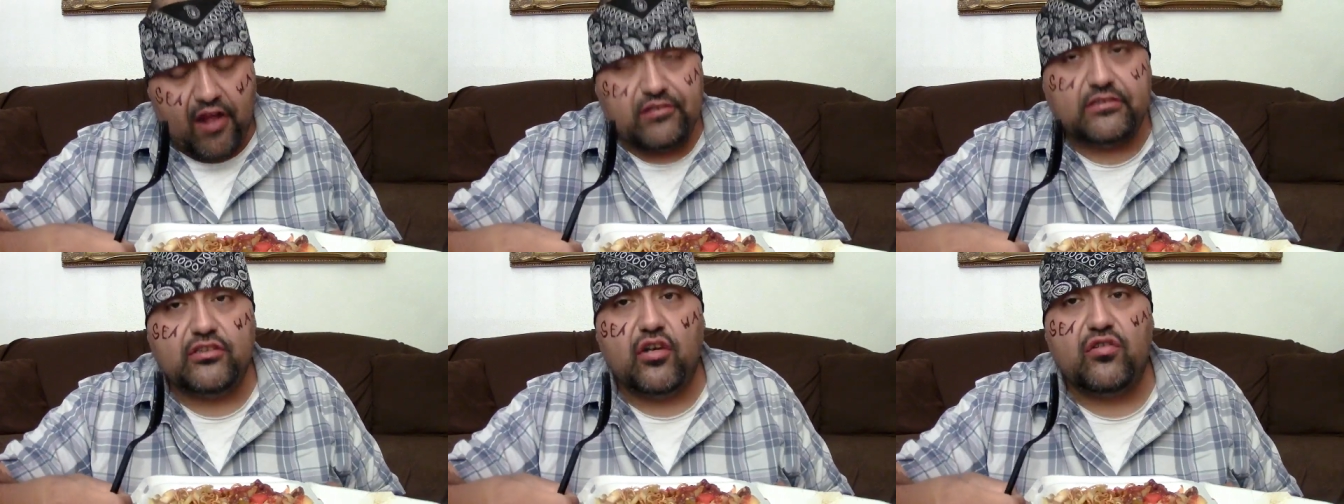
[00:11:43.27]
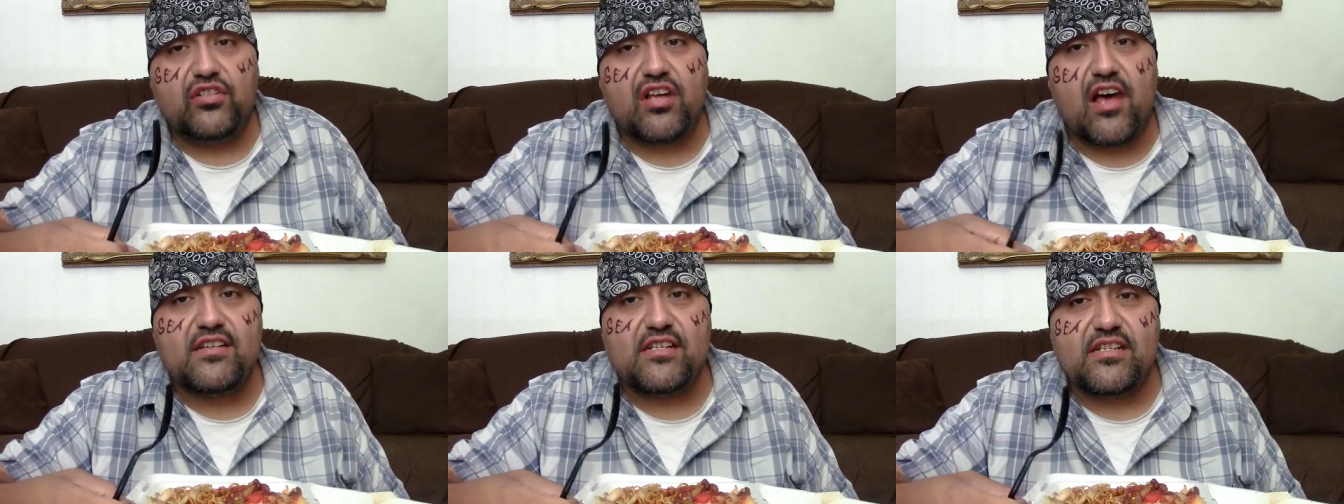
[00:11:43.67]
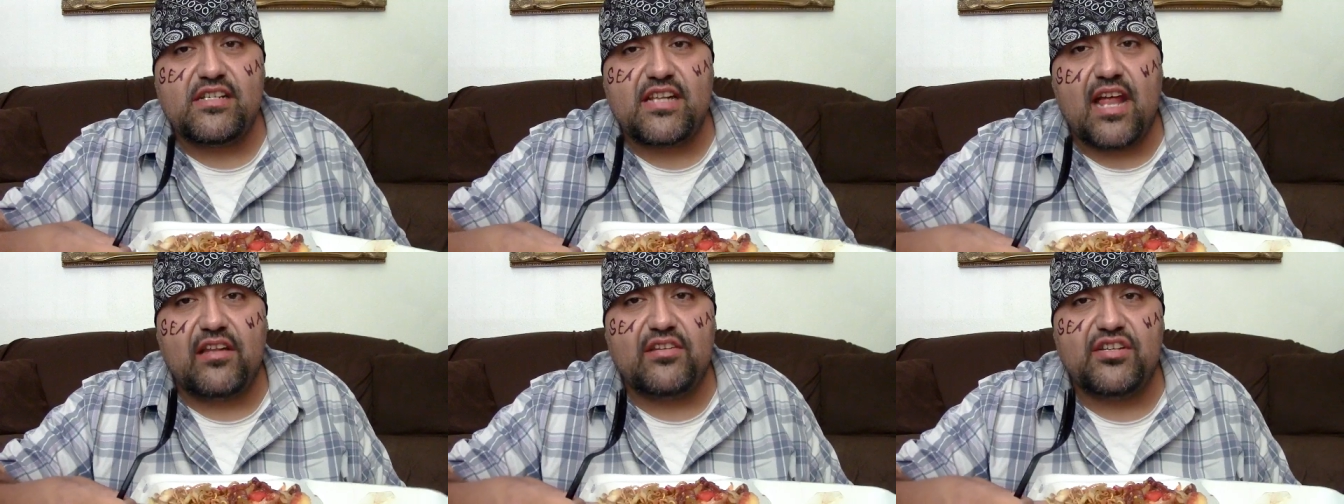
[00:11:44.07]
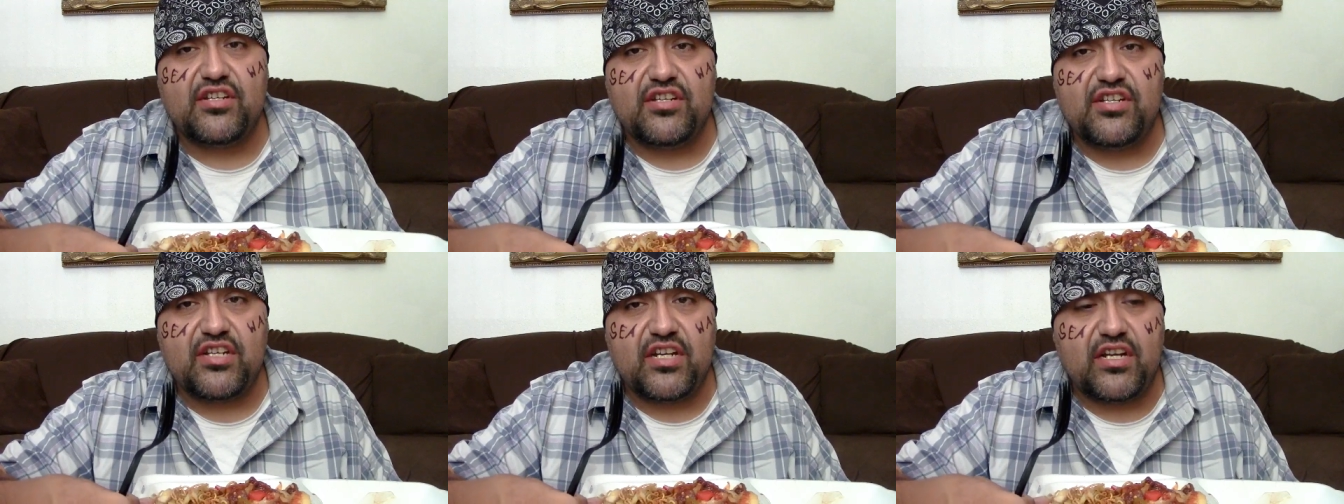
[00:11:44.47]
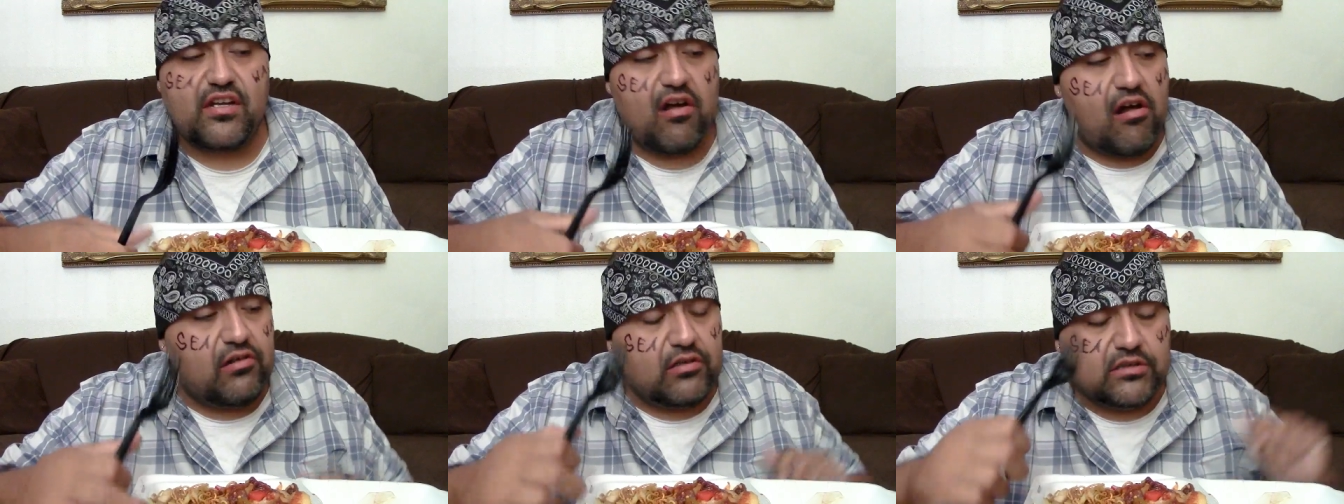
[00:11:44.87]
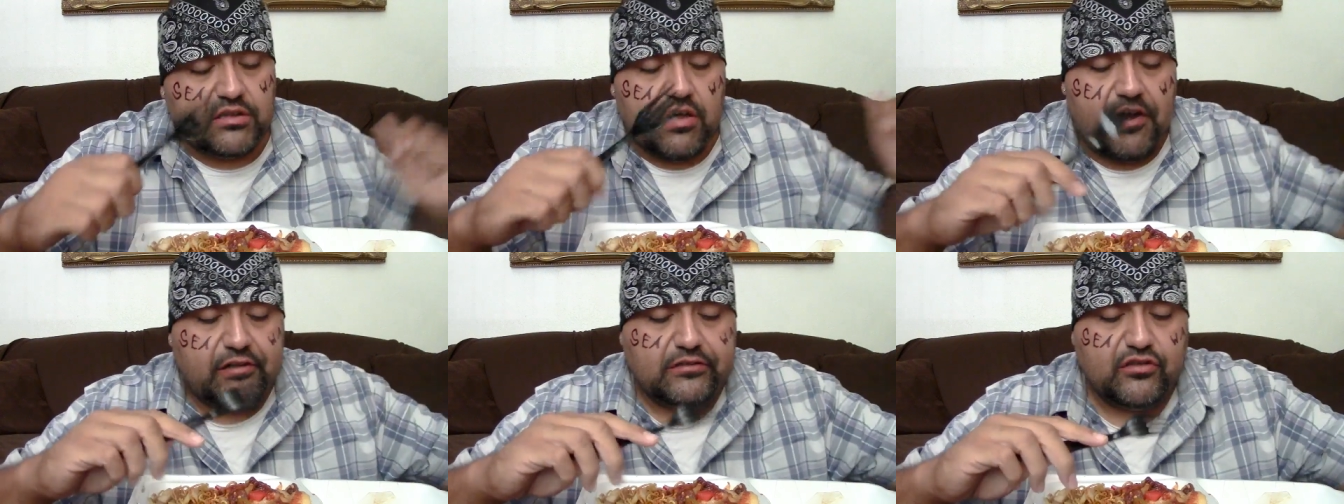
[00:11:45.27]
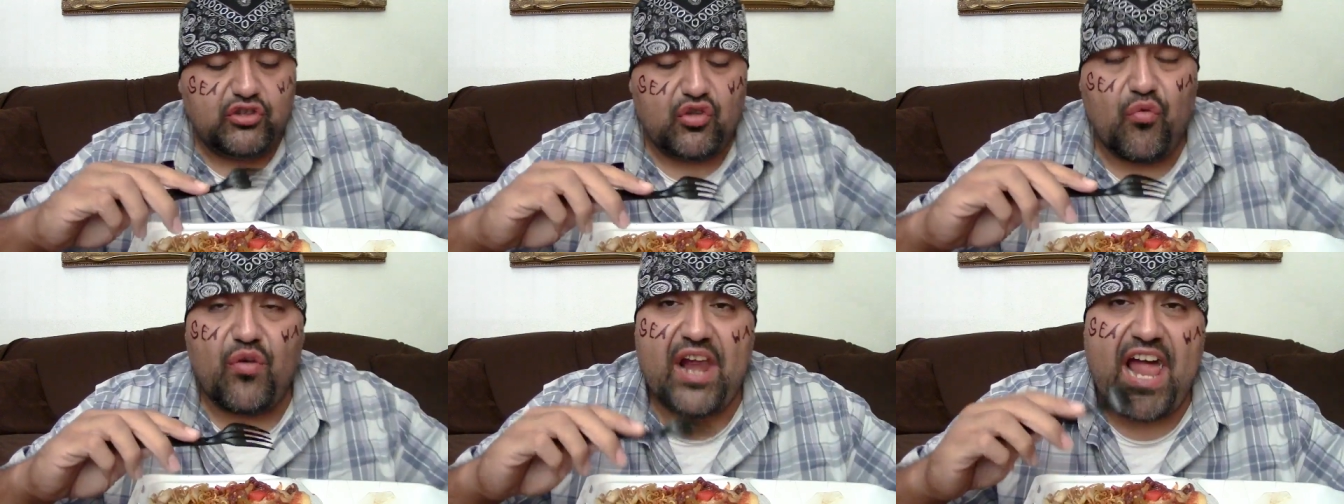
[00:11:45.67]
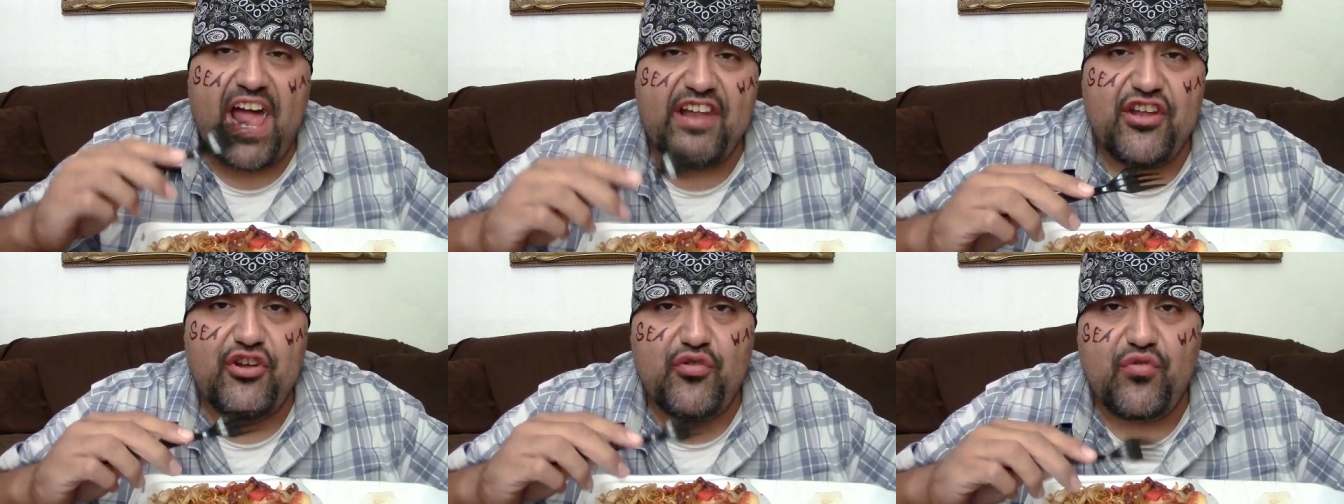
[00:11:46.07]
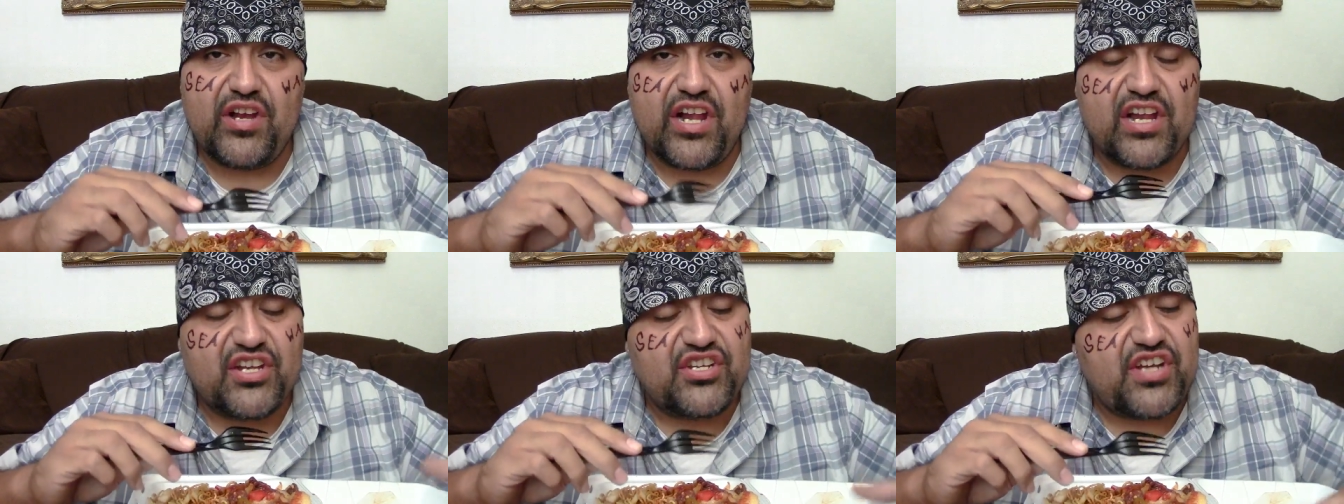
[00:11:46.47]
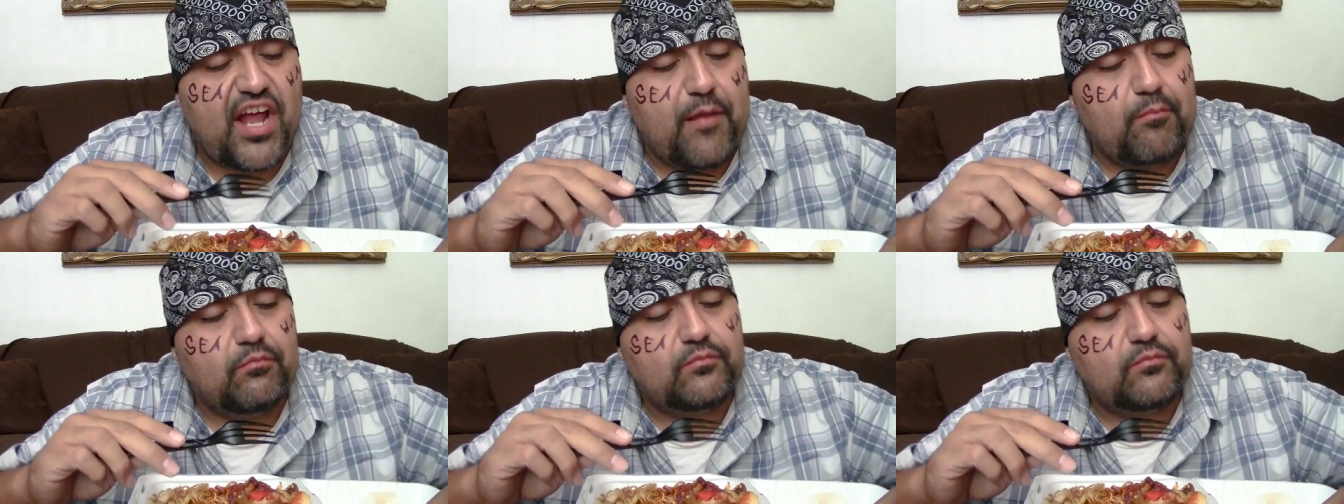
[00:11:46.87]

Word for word: You know, tossing salads and shit. Doing what I had to do to get in shape.